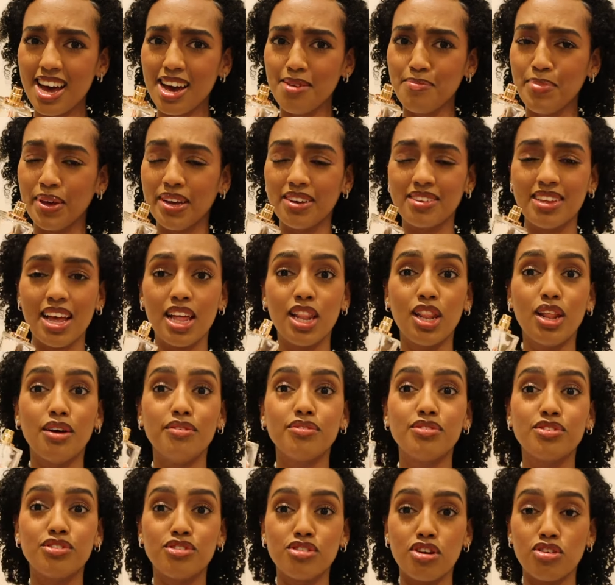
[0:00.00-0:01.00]
Because I love
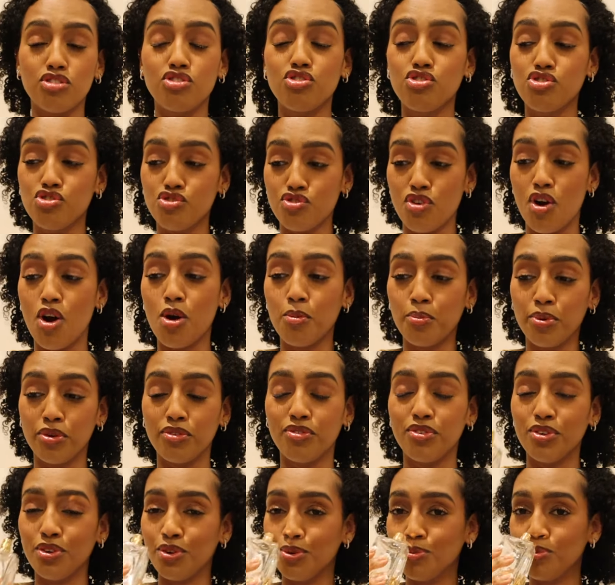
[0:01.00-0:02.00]
such strong
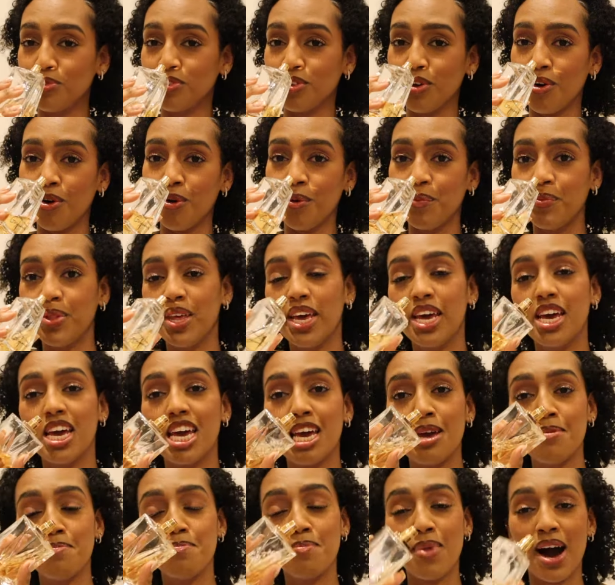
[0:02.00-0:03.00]
perfumes. So
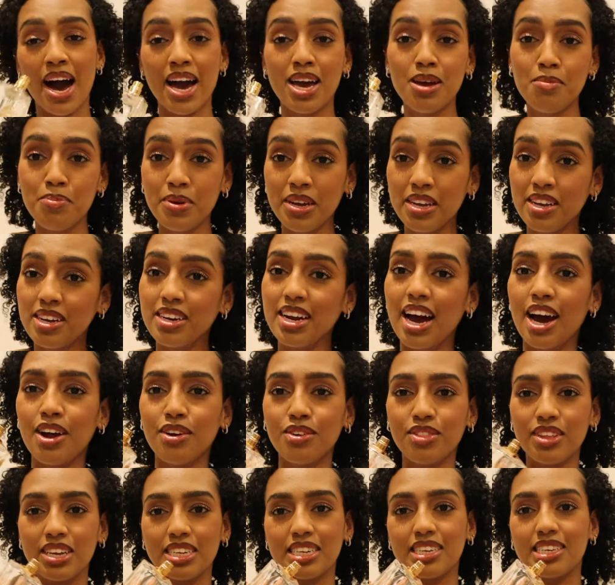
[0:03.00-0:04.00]
in my opinion, I
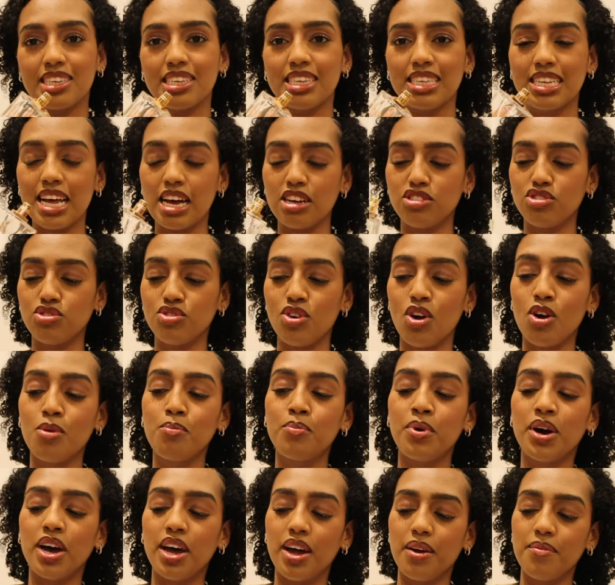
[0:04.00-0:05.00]
don't think this is that strong,
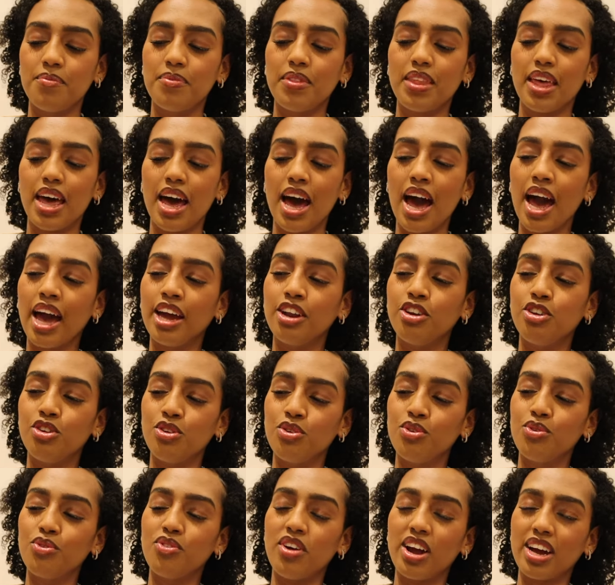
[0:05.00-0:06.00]
but I
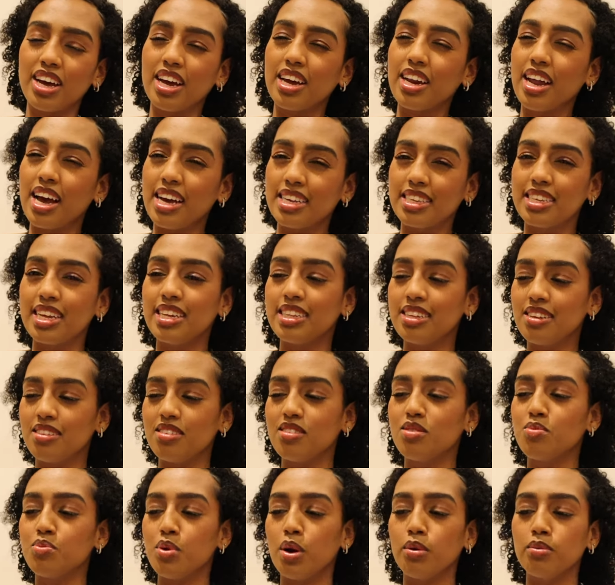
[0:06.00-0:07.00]
do recognize that this
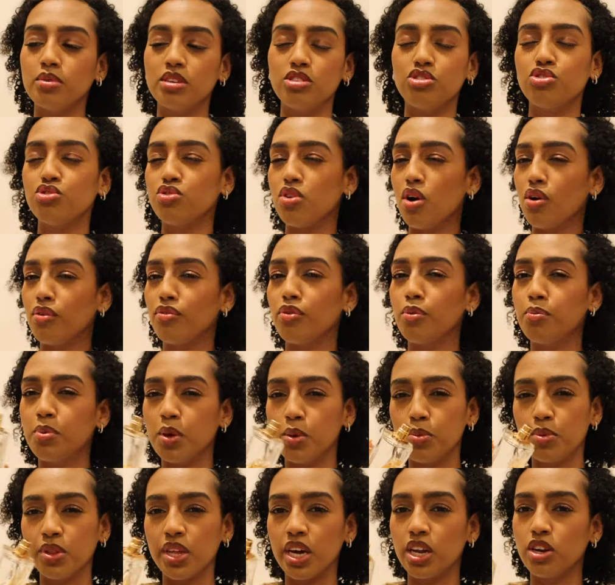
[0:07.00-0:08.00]
is probably strong for
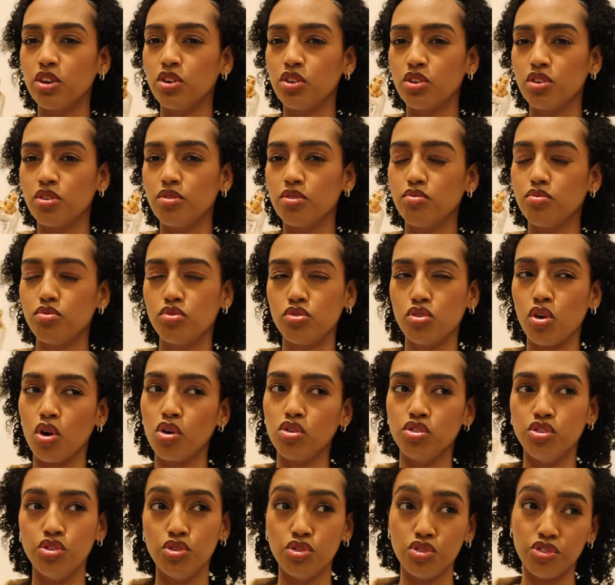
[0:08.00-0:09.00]
people that
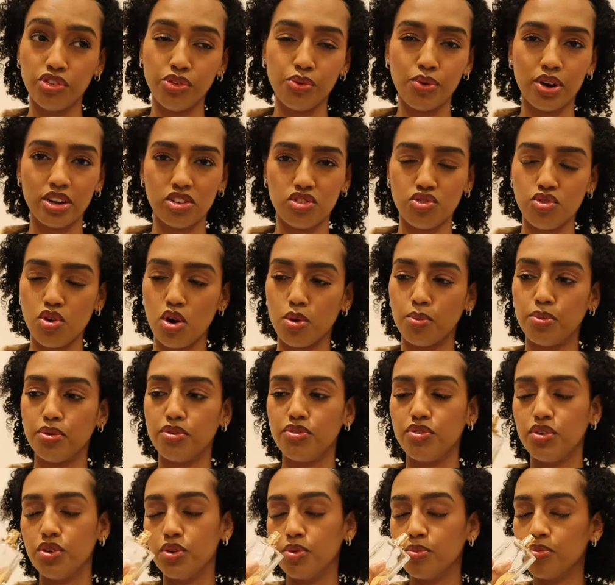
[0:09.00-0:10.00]
don't usually wear strong
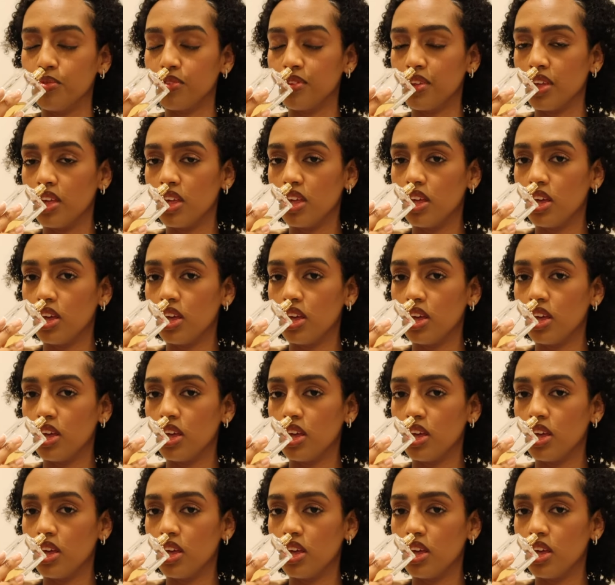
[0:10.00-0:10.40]
perfumes.